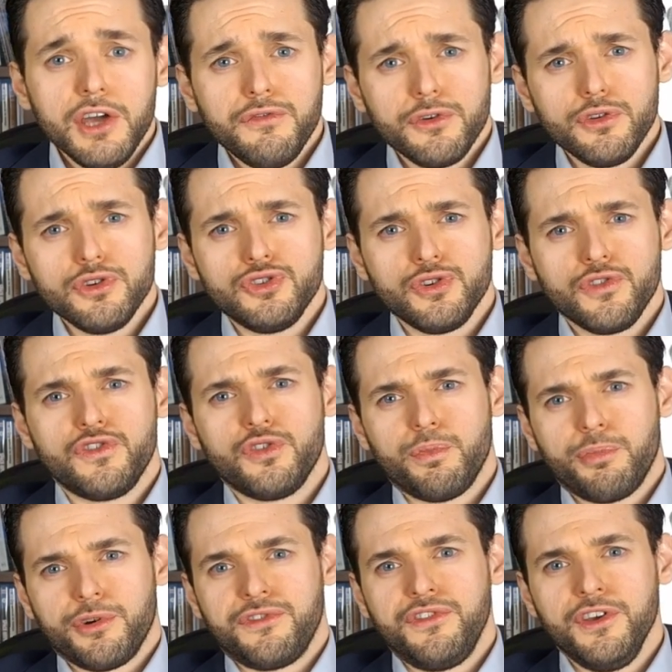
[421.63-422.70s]
If you do choose to
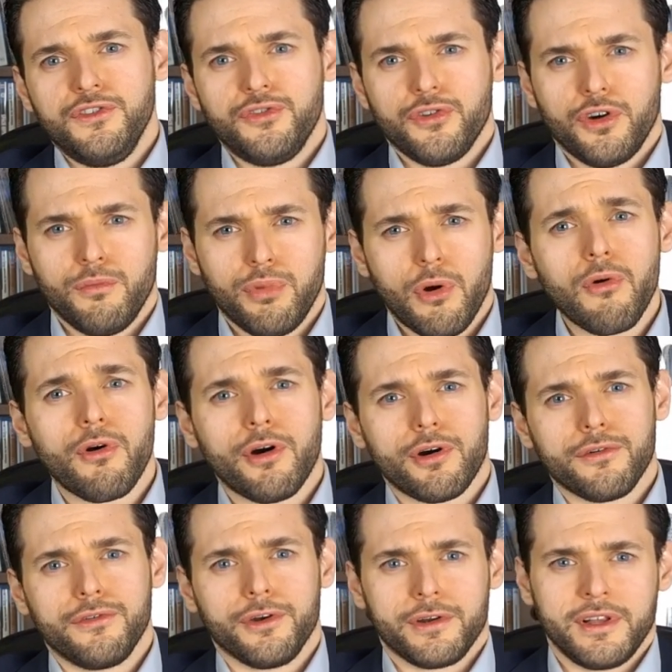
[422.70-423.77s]
proceed to a
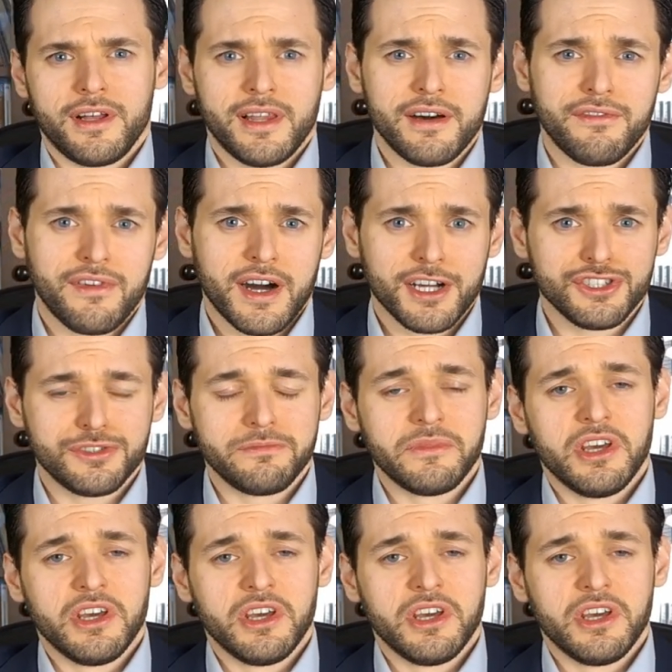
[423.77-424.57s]
bronchoalveolar lavage,